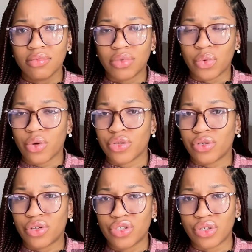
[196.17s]
the one
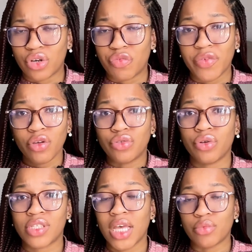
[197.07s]
you're not sure of, before you
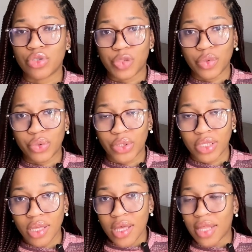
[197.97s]
know, your time will just be going.
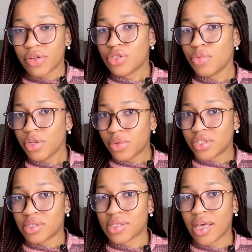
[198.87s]
And there's so many
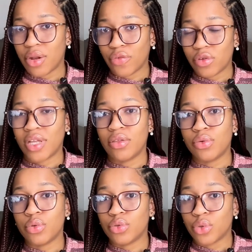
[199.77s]
questions ahead of you that
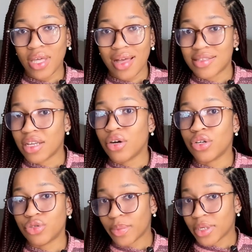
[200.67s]
you could know the answer
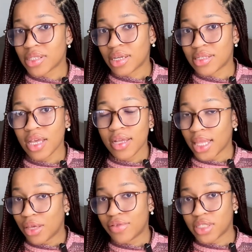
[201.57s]
100%
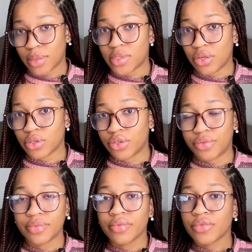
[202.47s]
that you skipped out
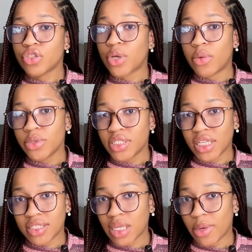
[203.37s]
on. So I will
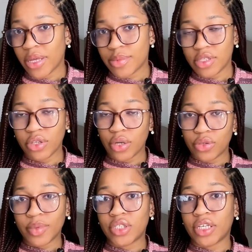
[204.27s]
say this about MCQ and
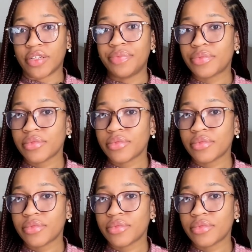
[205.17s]
OBJ.